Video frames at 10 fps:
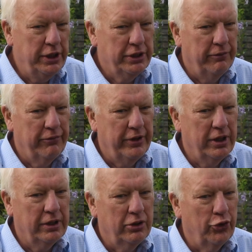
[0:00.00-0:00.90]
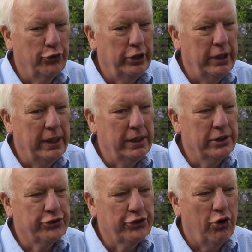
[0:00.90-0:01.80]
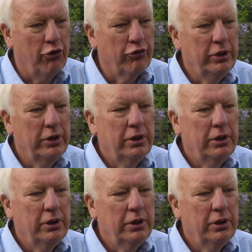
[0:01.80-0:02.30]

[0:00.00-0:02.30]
be something along the lines of